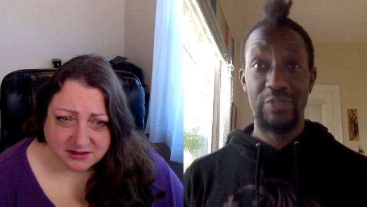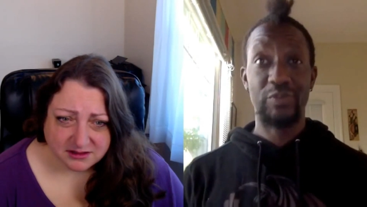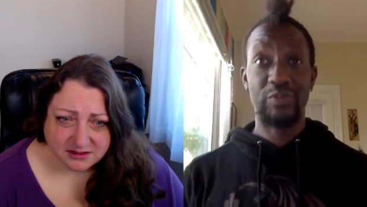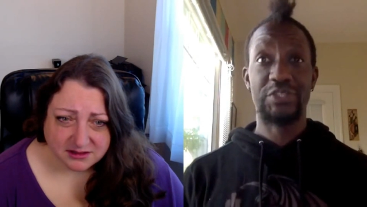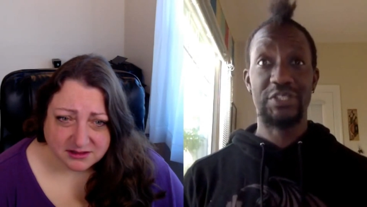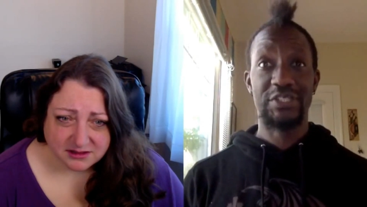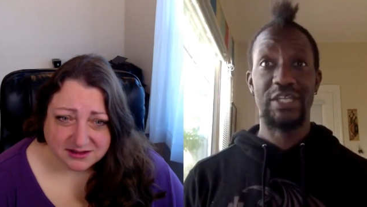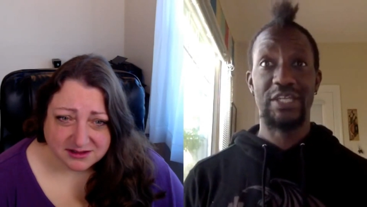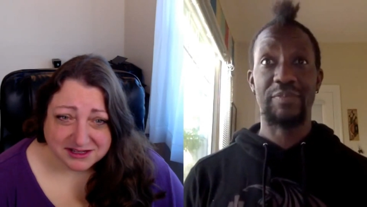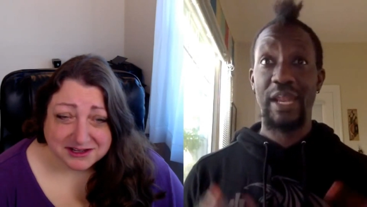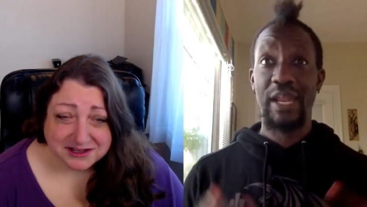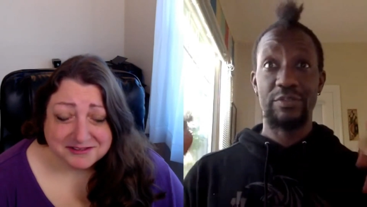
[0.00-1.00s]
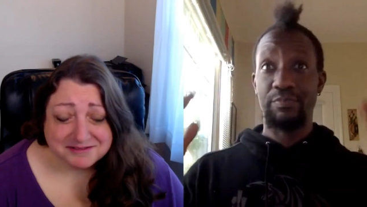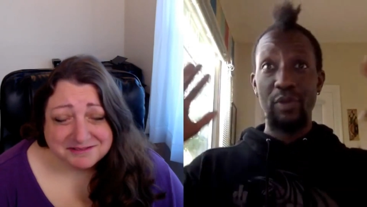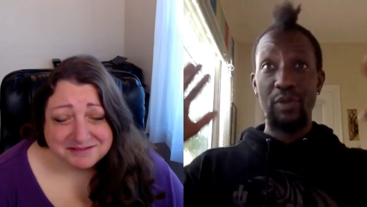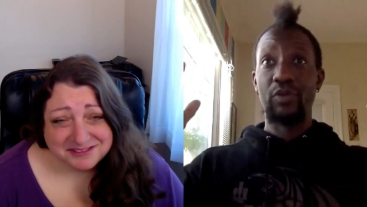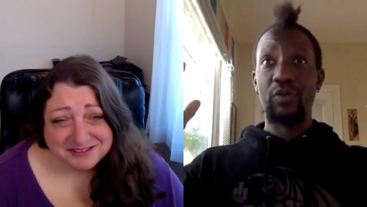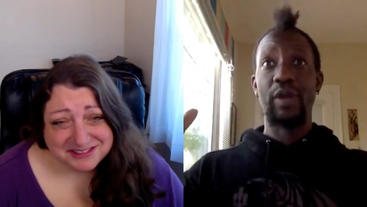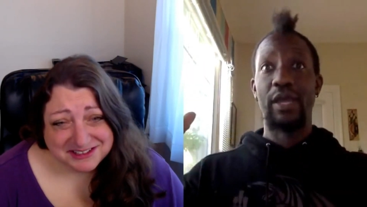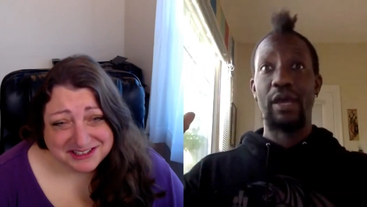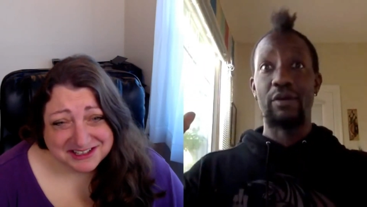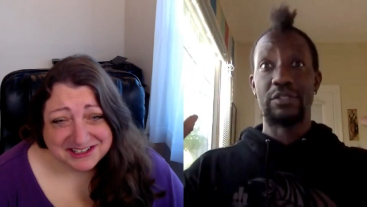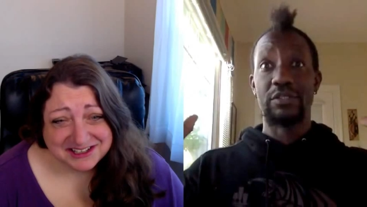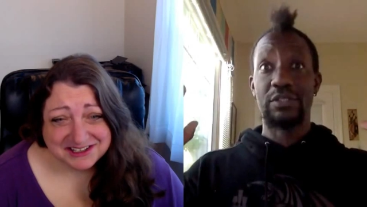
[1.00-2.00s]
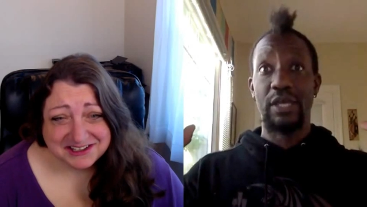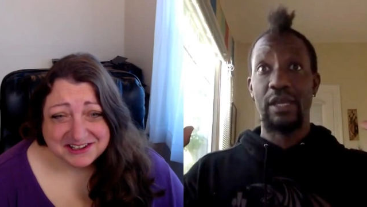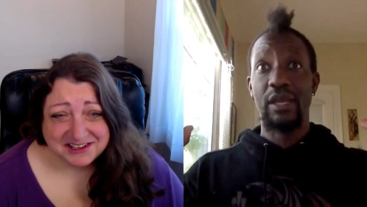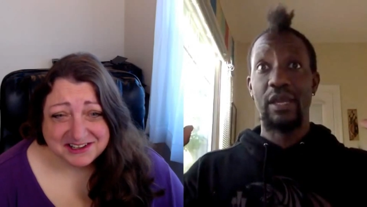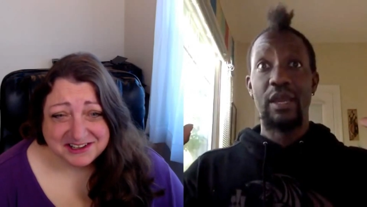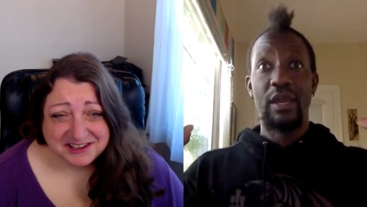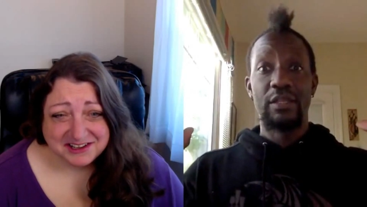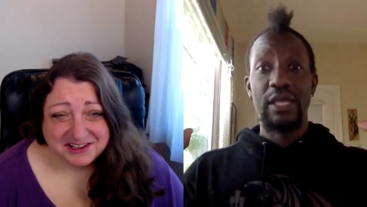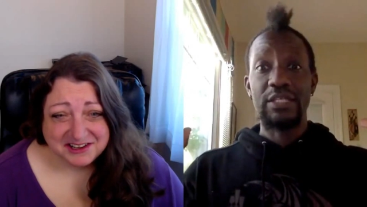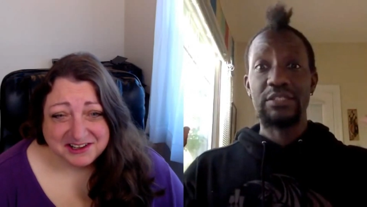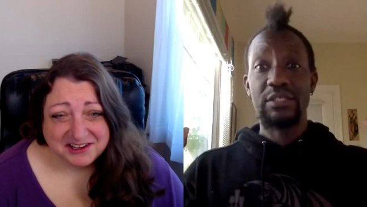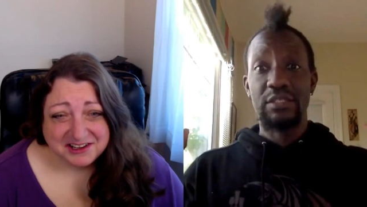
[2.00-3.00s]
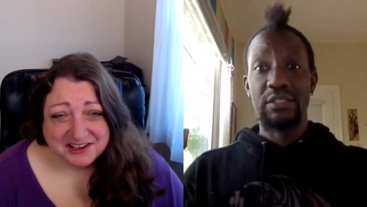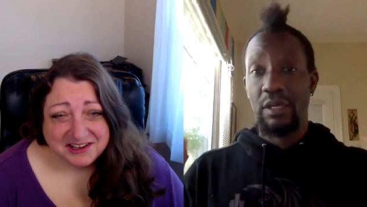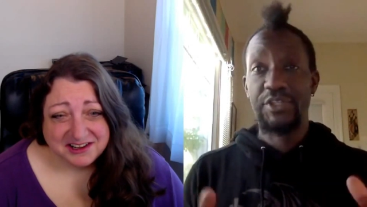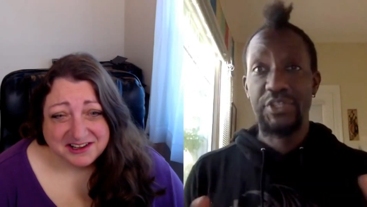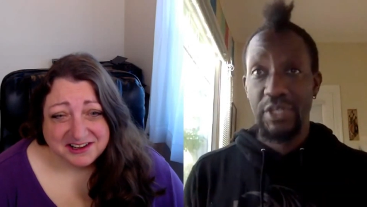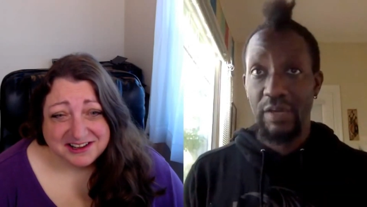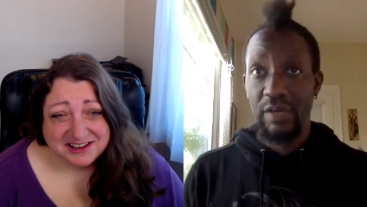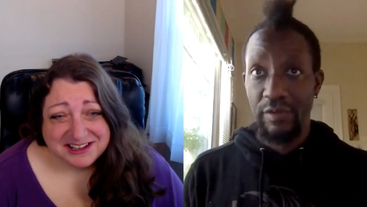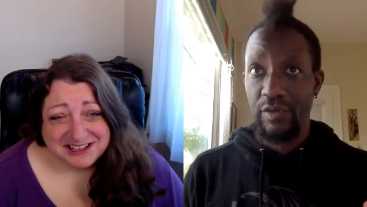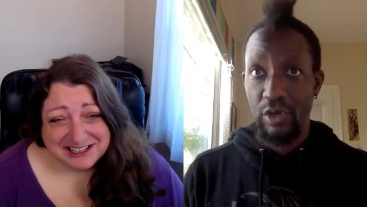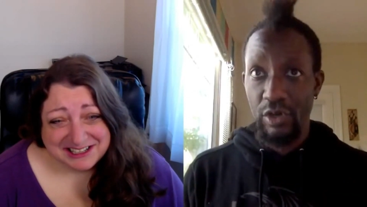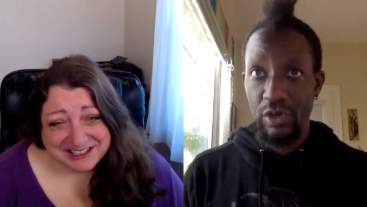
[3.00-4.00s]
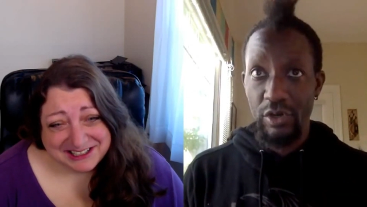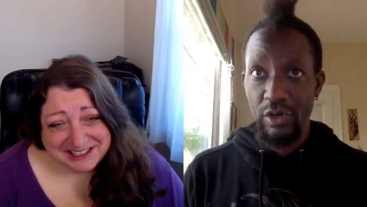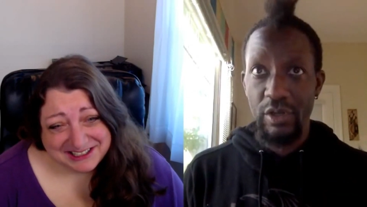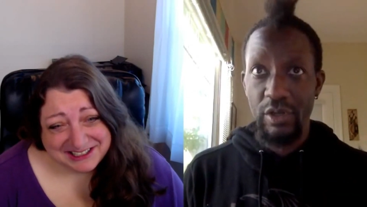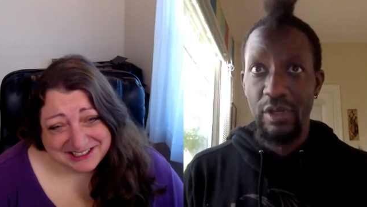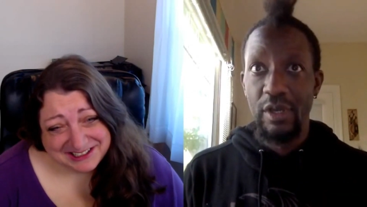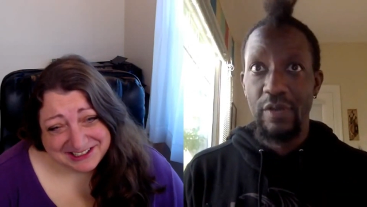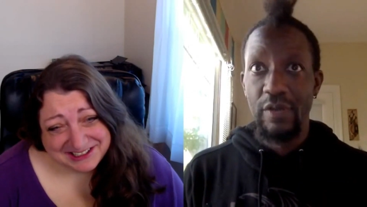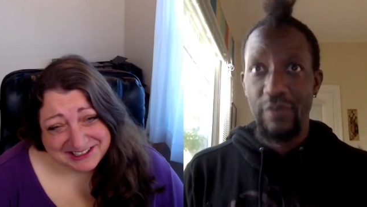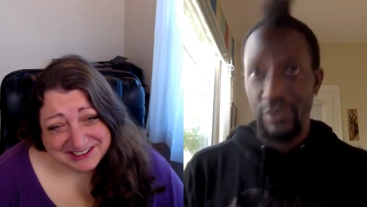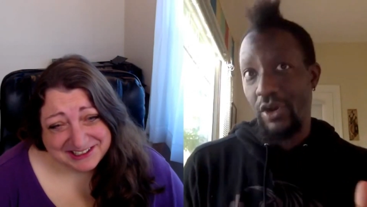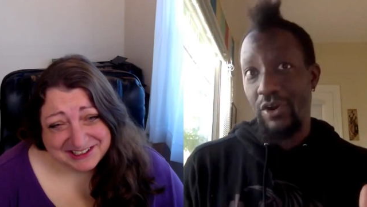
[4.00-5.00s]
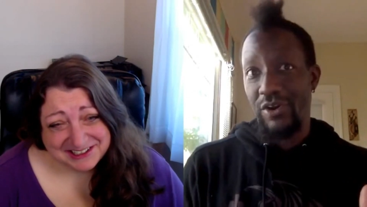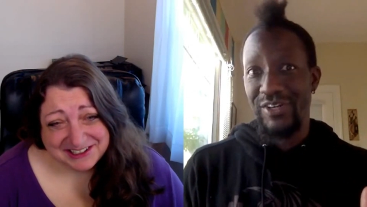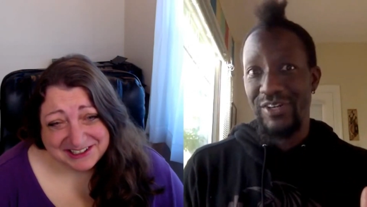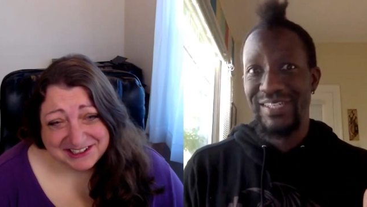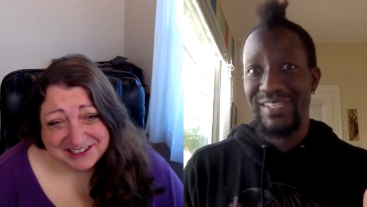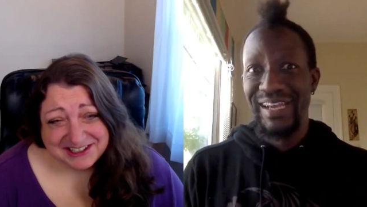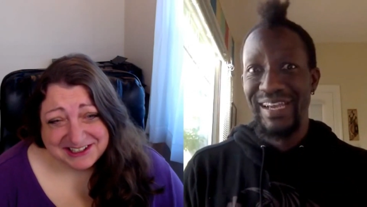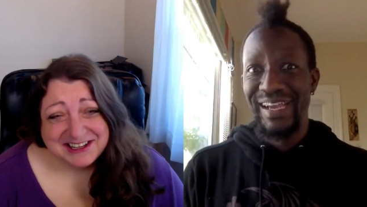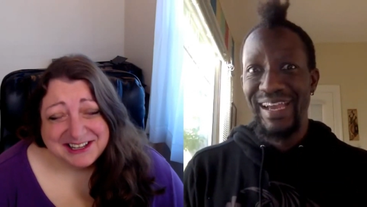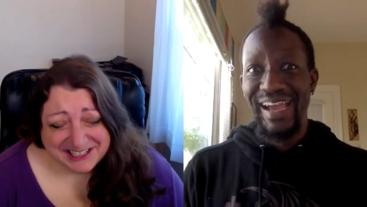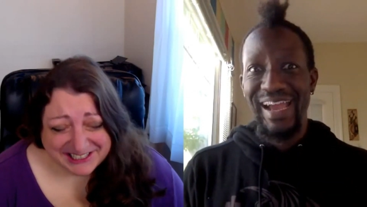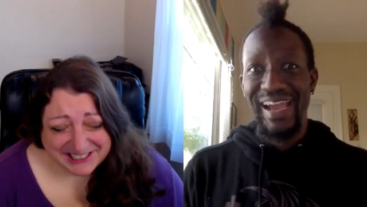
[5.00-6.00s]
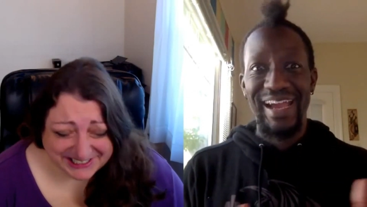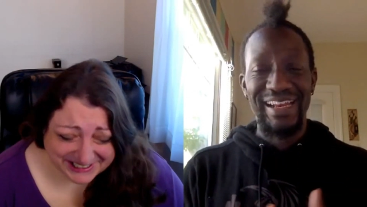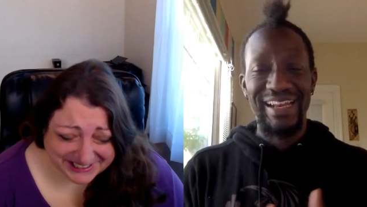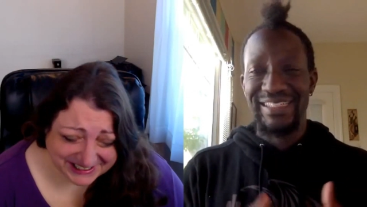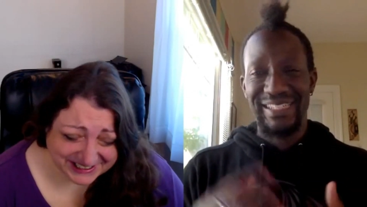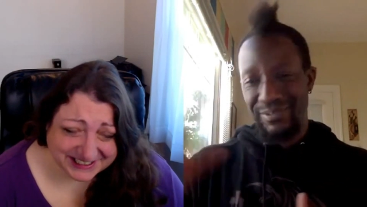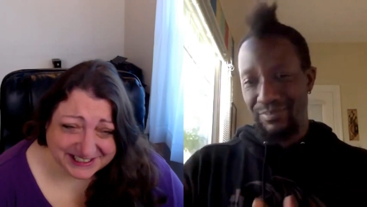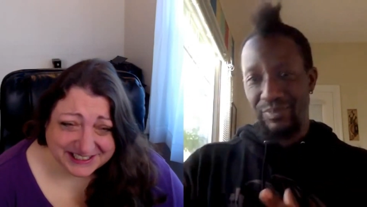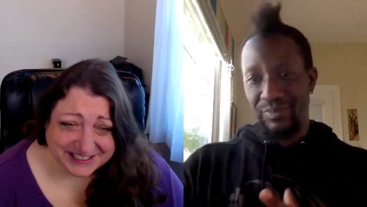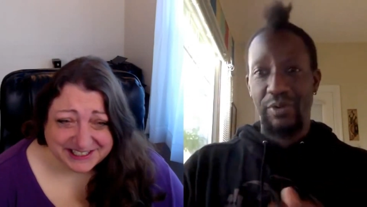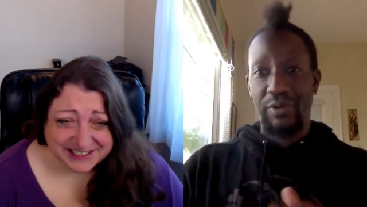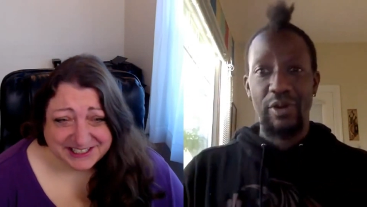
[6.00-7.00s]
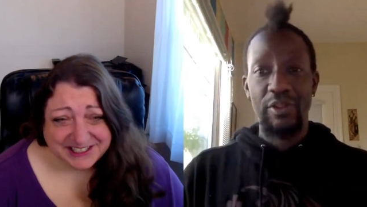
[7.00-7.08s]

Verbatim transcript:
Speaker 1: This is what she said to me, and I was blown away. I was just like, that's the dumbest shit I've ever heard, for starters. And it just there